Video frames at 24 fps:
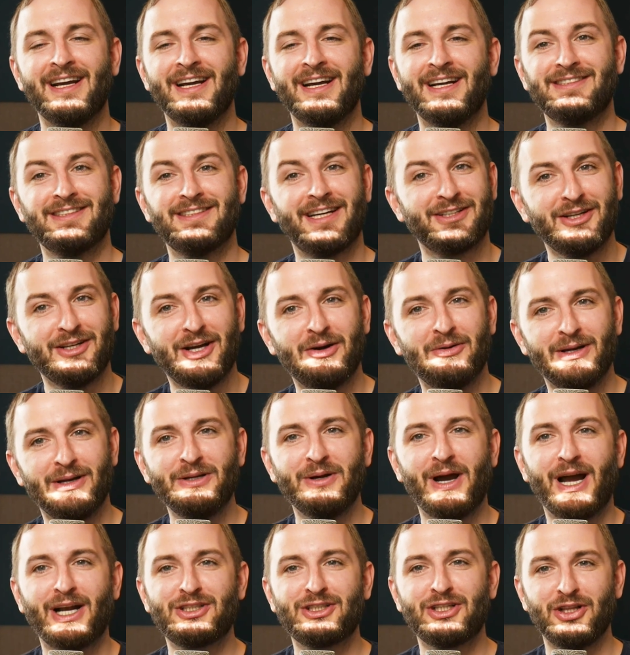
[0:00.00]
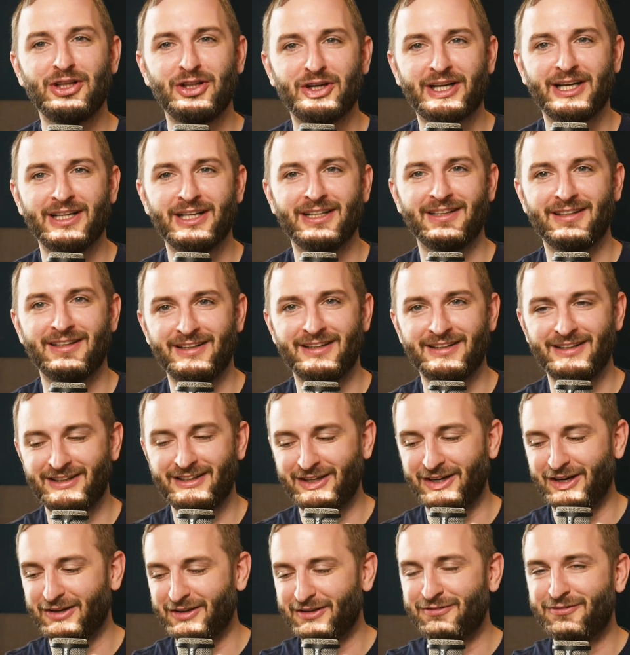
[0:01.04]
It's like no, when you actually look at you
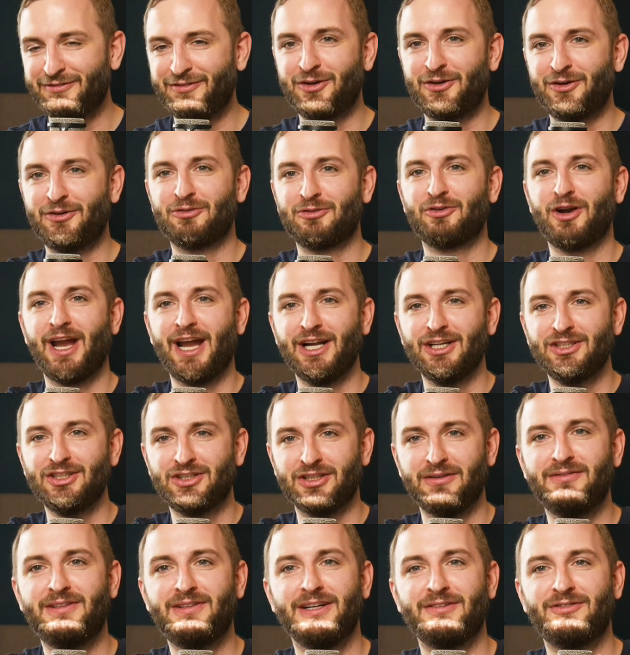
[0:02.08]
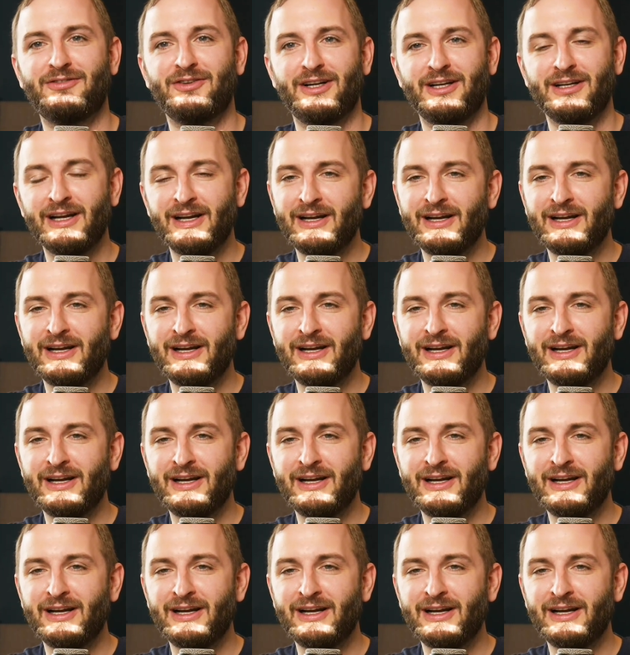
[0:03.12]
know the full range of different